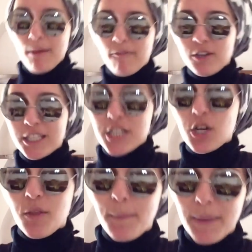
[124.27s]
a bit of
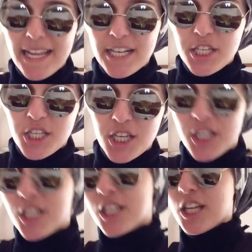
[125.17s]
footage on the beach,
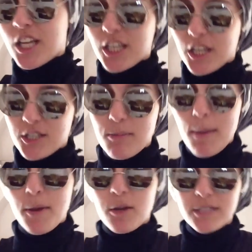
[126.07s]
you know, doing a
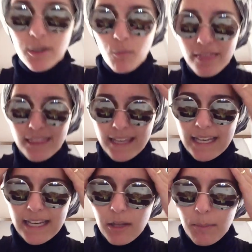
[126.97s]
bit of posing with
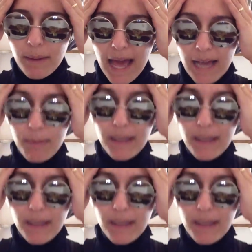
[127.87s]
the little black